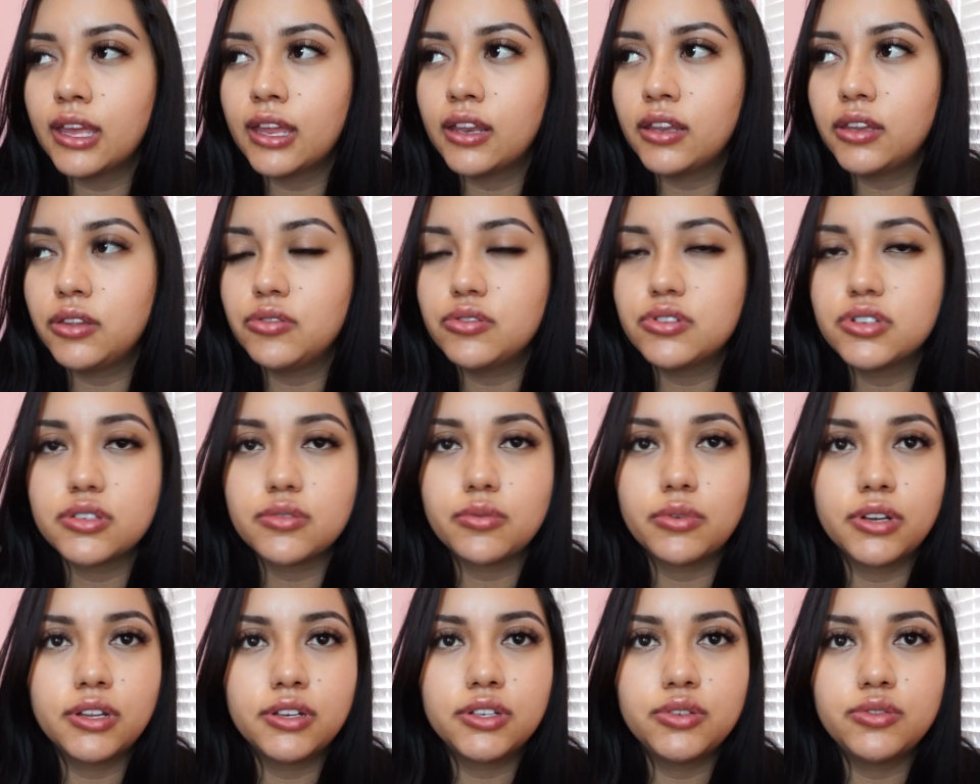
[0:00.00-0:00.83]
and you just
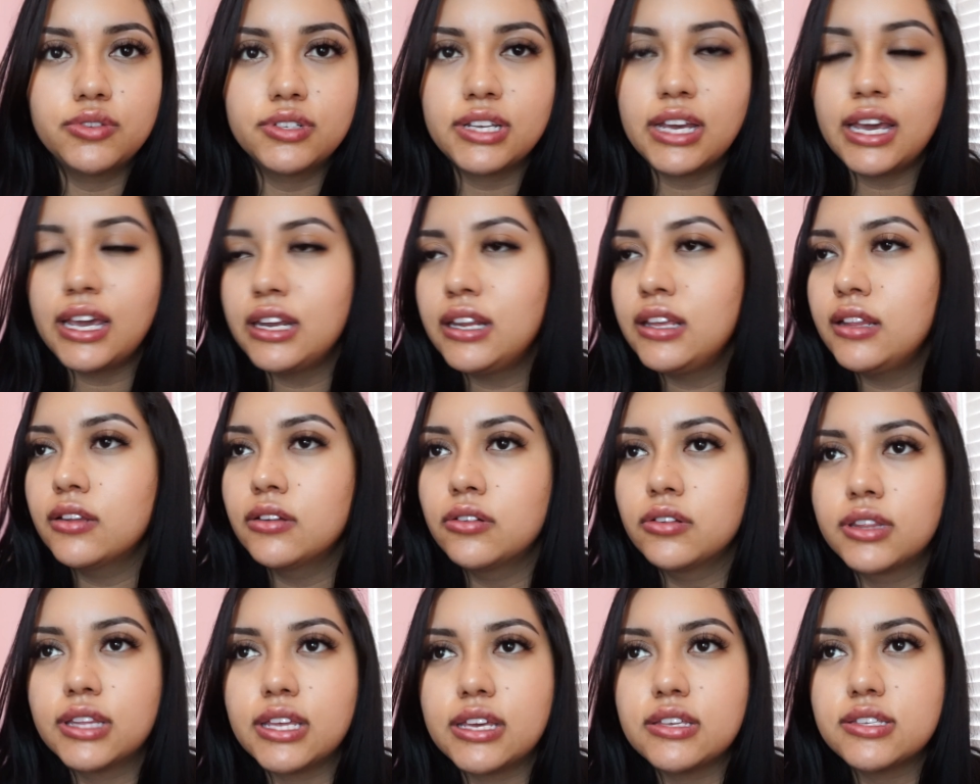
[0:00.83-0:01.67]
want to do tiny
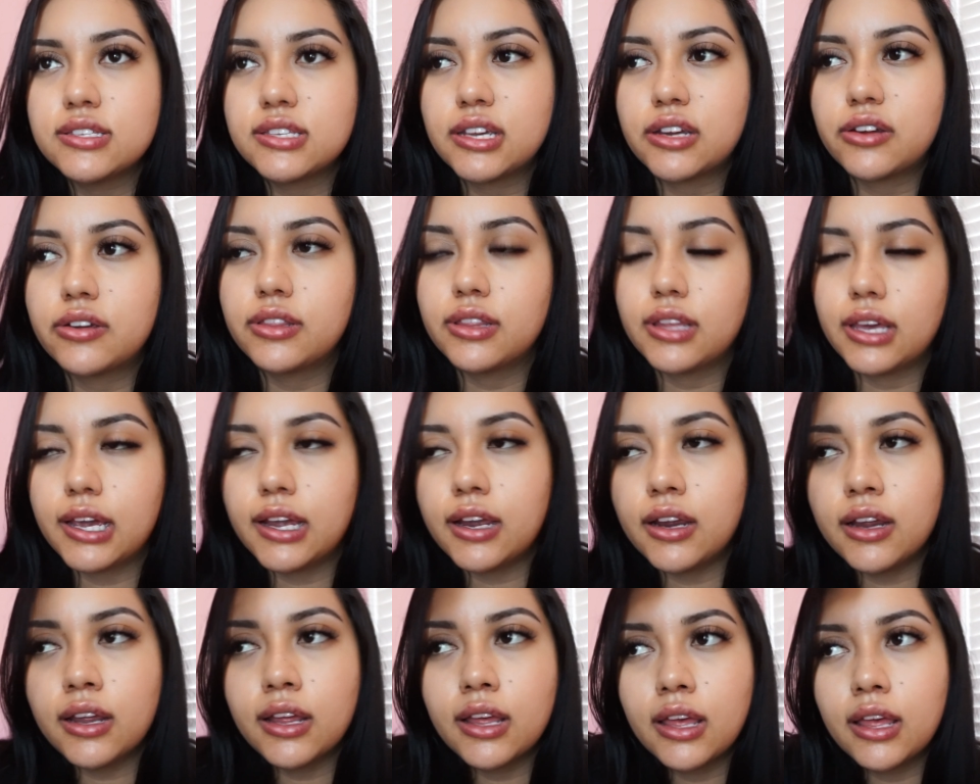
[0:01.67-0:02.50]
little things here and
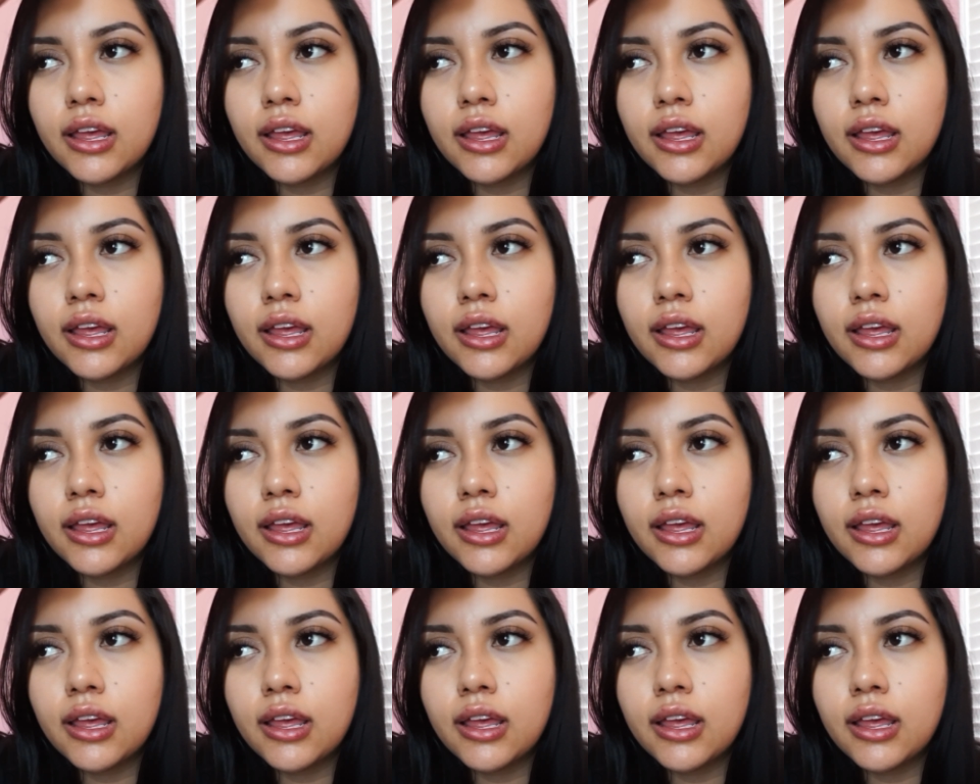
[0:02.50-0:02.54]
there,